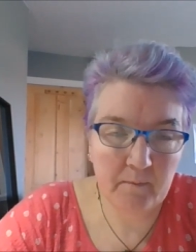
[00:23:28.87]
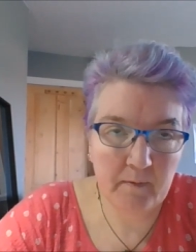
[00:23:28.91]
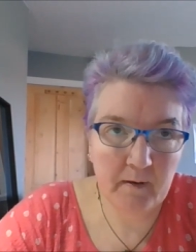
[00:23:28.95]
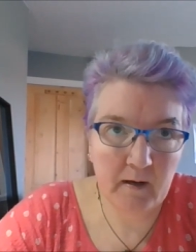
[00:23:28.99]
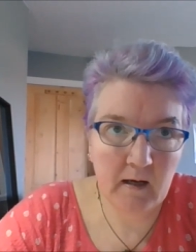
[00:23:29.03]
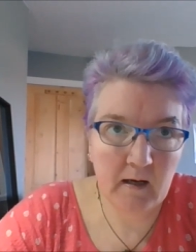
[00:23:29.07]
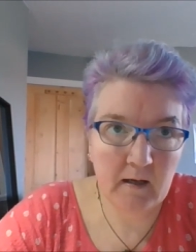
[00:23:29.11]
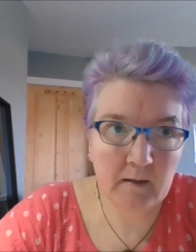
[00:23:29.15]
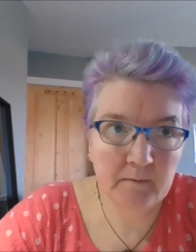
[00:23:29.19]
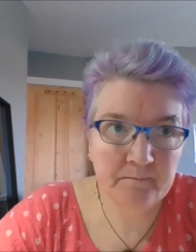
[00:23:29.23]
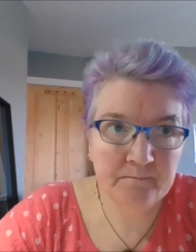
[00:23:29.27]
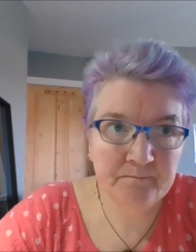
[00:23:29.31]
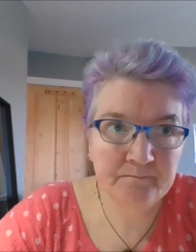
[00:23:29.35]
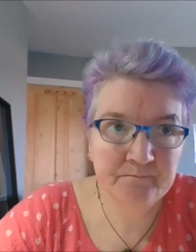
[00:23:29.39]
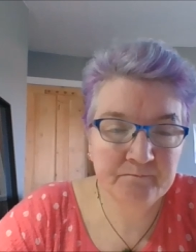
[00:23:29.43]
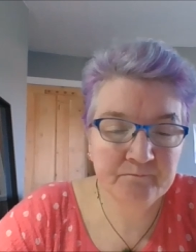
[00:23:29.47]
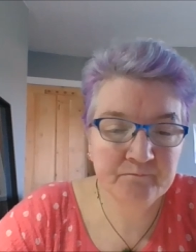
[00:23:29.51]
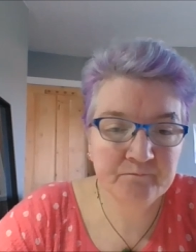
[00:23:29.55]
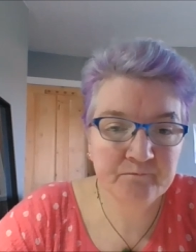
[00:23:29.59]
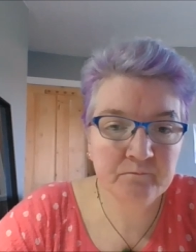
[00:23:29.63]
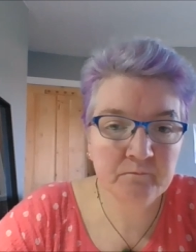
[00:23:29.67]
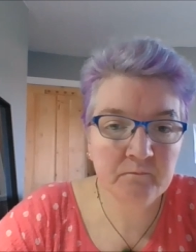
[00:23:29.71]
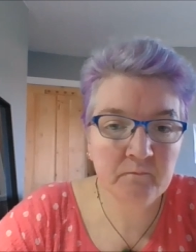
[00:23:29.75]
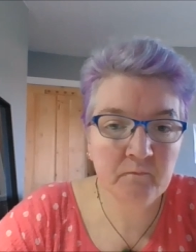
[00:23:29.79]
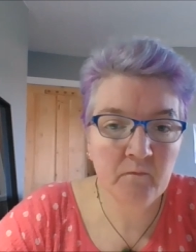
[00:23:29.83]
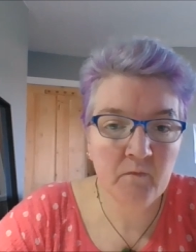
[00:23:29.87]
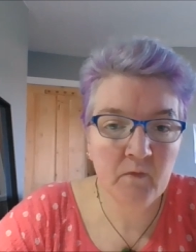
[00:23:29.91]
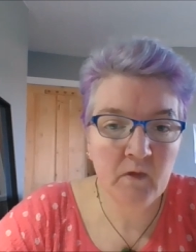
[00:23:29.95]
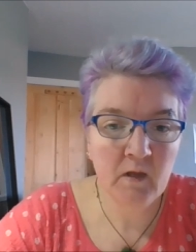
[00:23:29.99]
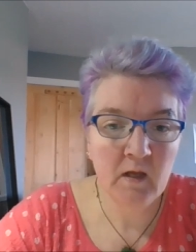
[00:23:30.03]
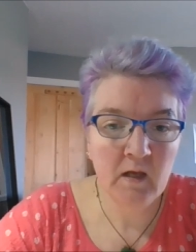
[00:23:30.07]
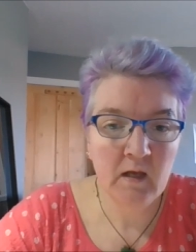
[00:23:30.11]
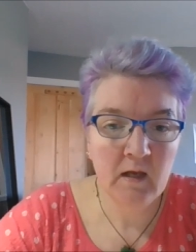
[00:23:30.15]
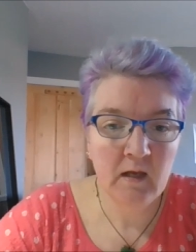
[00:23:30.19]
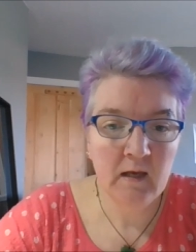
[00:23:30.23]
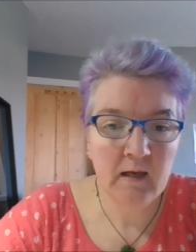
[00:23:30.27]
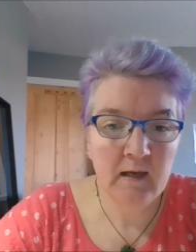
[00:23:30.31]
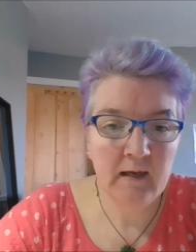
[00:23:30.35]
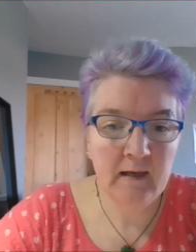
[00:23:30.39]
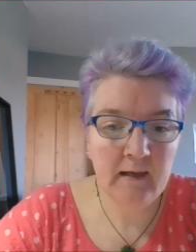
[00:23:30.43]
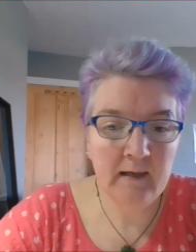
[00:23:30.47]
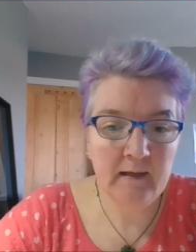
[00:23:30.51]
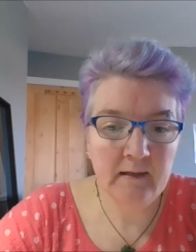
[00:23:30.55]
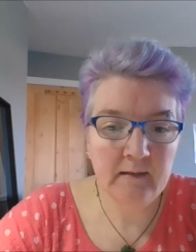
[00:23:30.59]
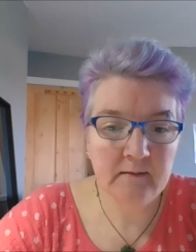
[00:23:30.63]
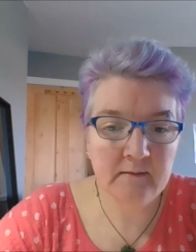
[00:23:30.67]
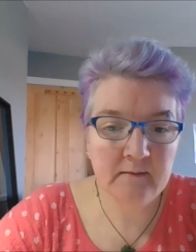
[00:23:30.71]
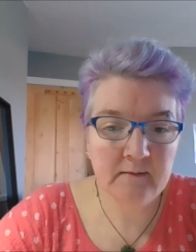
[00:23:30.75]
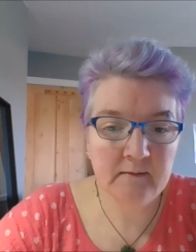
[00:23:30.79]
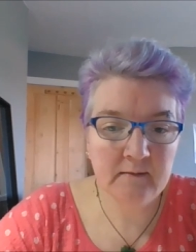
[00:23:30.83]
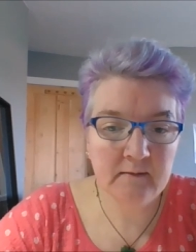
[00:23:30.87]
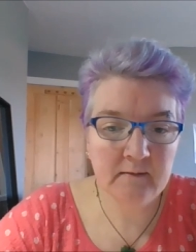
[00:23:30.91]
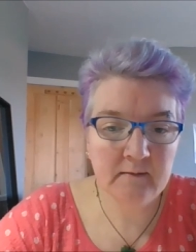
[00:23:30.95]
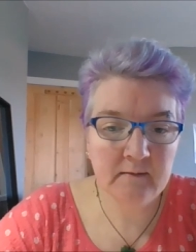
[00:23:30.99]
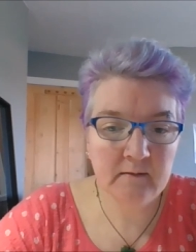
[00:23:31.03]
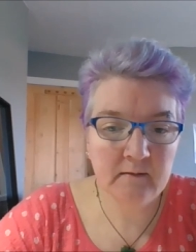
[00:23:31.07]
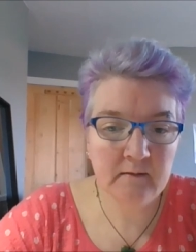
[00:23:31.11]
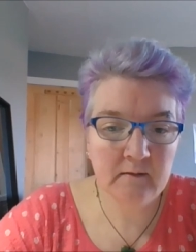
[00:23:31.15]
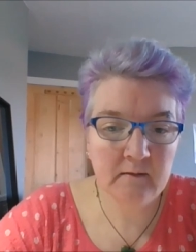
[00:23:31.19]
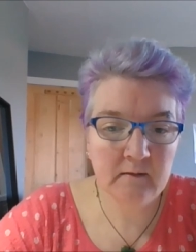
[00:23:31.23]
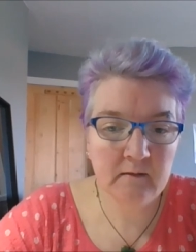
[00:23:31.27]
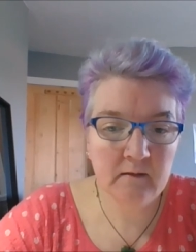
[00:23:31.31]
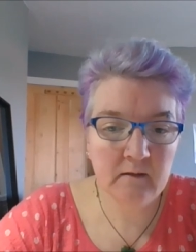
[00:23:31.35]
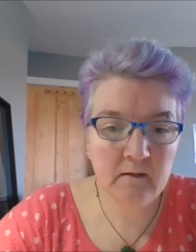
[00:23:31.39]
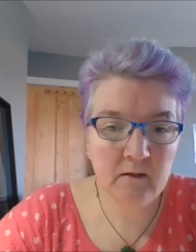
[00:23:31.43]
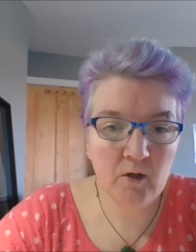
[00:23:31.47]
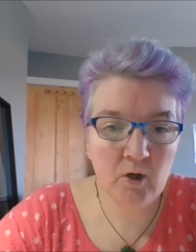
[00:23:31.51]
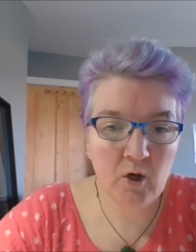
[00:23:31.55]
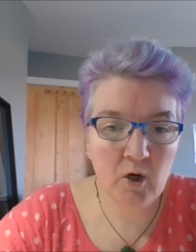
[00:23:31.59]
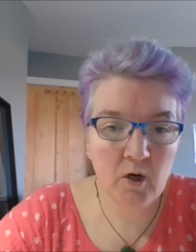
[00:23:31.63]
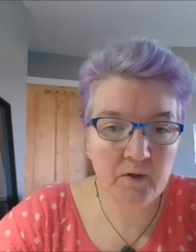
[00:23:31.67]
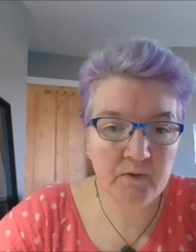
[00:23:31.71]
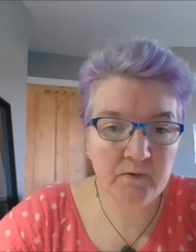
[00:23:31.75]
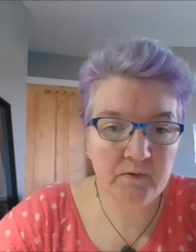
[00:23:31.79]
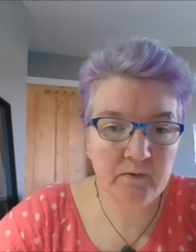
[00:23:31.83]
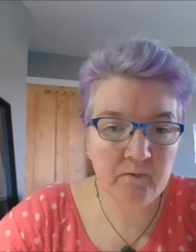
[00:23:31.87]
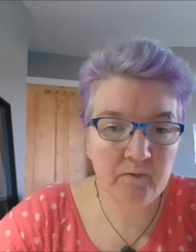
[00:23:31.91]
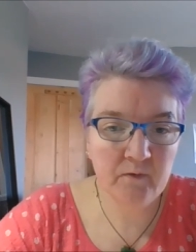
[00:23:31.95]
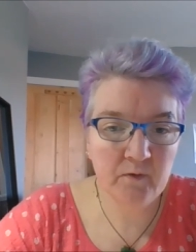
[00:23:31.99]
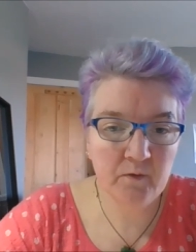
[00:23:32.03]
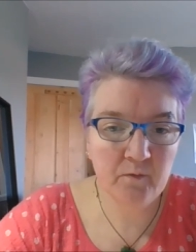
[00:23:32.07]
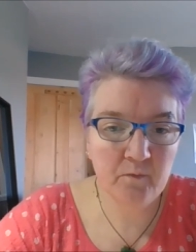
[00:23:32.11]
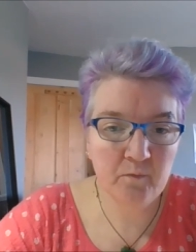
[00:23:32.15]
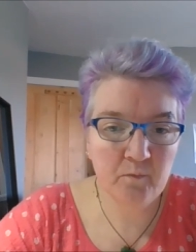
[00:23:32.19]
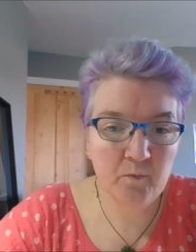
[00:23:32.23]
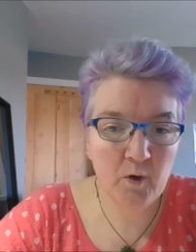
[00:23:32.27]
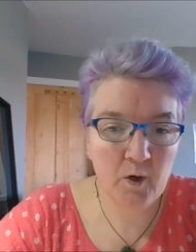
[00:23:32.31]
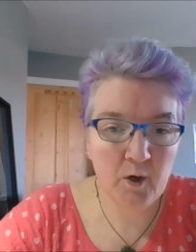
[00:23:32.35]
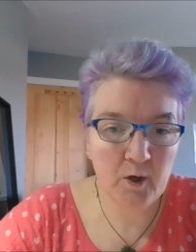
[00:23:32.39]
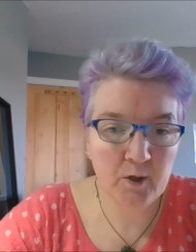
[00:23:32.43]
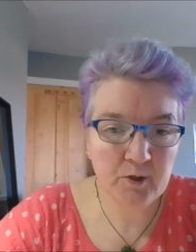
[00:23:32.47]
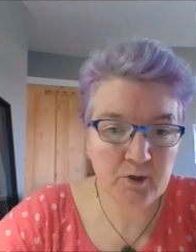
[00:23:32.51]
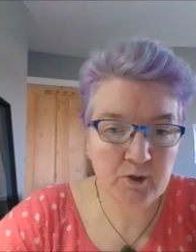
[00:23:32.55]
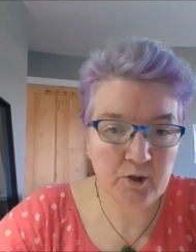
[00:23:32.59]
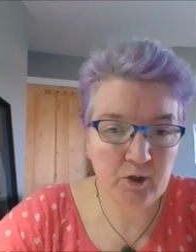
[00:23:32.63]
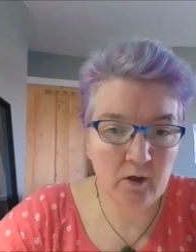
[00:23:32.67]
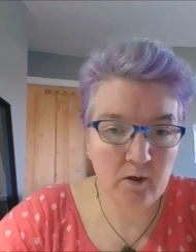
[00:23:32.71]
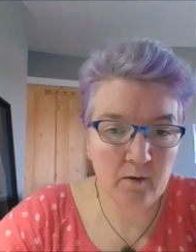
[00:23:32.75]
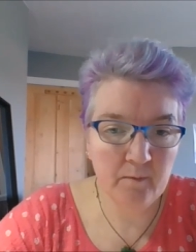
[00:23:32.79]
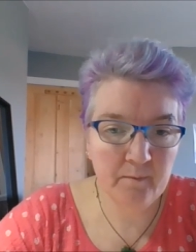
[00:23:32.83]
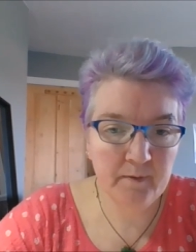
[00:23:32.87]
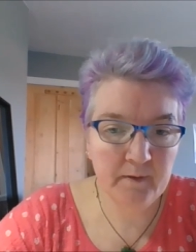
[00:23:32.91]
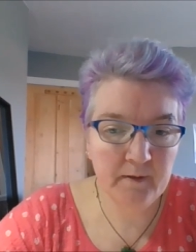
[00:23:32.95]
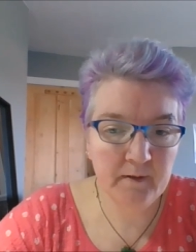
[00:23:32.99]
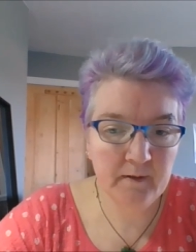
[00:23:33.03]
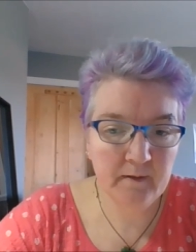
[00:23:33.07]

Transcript: But um, it's the cost of the workshop